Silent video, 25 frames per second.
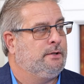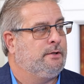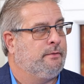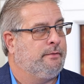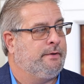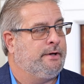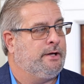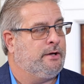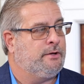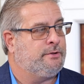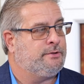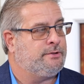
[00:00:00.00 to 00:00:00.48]

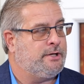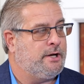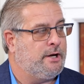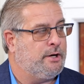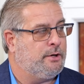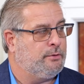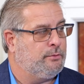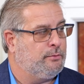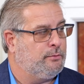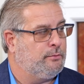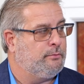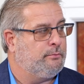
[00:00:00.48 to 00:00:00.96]
we all
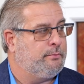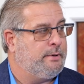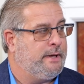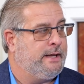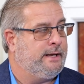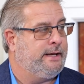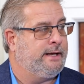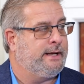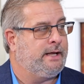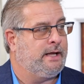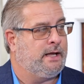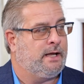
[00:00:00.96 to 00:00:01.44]
start
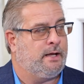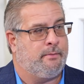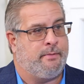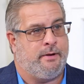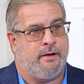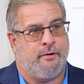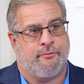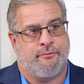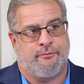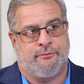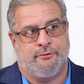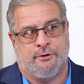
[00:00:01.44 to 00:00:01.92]
panicking
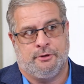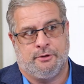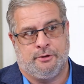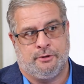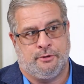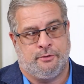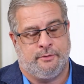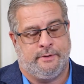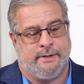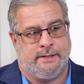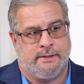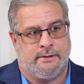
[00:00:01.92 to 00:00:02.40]
about
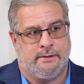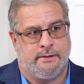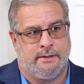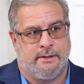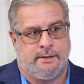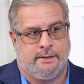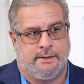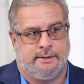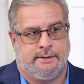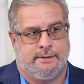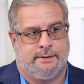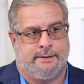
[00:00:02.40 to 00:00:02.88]
flu, and
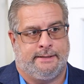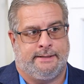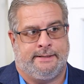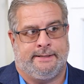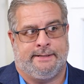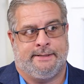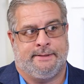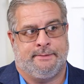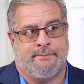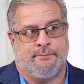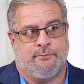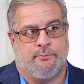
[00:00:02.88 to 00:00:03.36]

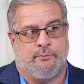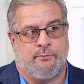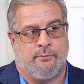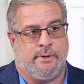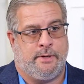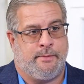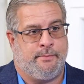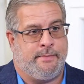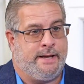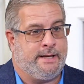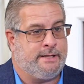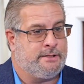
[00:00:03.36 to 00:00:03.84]

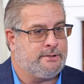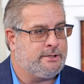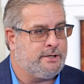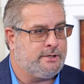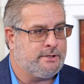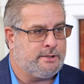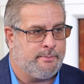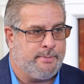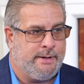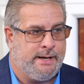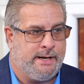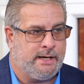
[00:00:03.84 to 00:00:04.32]
we may
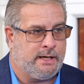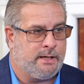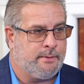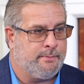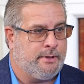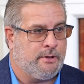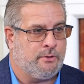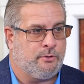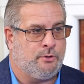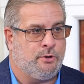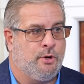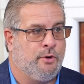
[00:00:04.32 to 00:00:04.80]
start to panic
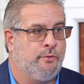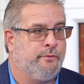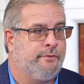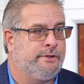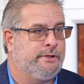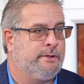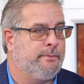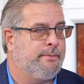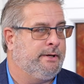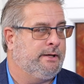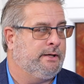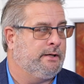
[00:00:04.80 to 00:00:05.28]
about
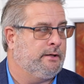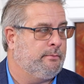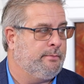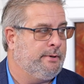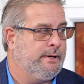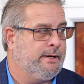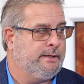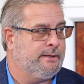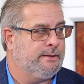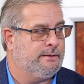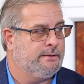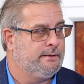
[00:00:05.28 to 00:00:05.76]
COVID, depending
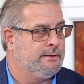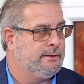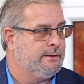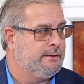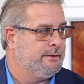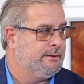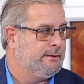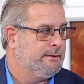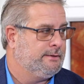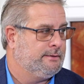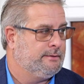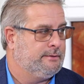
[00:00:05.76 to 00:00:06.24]
upon,
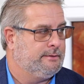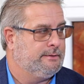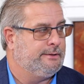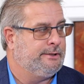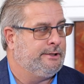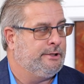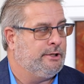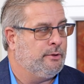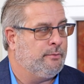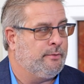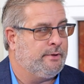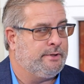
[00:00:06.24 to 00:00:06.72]

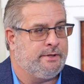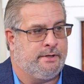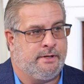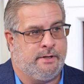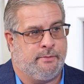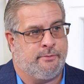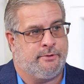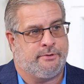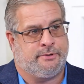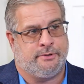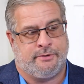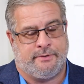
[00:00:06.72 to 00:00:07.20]
what the
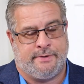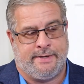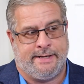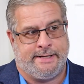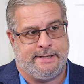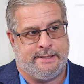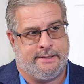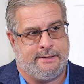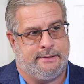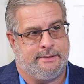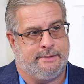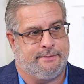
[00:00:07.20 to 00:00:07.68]
numbers are
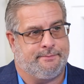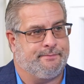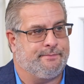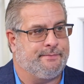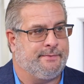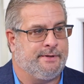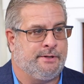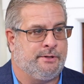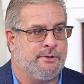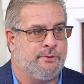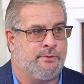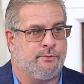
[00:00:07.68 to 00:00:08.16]
like.
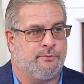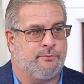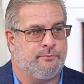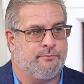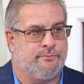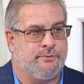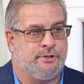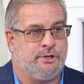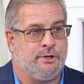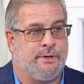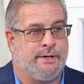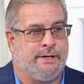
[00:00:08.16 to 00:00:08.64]

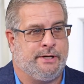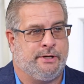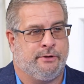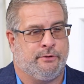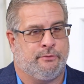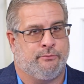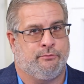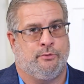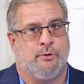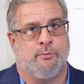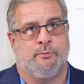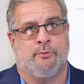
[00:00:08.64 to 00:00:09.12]
You
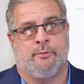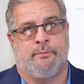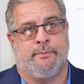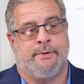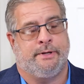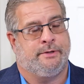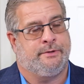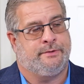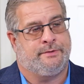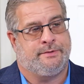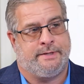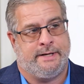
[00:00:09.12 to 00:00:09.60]
hear rumor
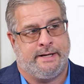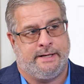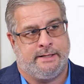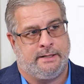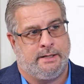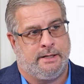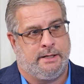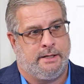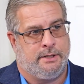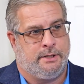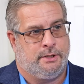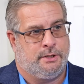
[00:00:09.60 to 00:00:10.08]
mills
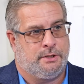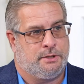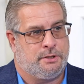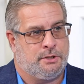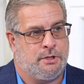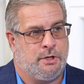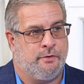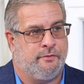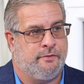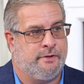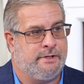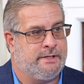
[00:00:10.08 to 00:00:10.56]
that
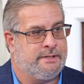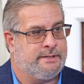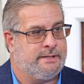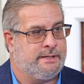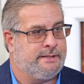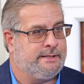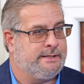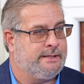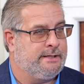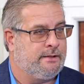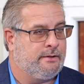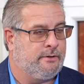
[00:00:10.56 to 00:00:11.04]
COVID is
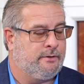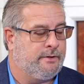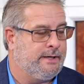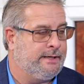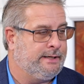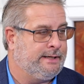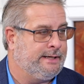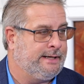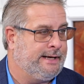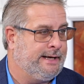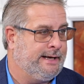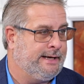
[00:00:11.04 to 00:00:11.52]
on the
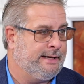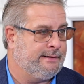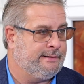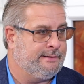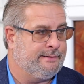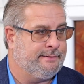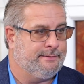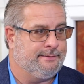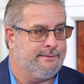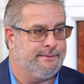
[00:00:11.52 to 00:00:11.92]
incline again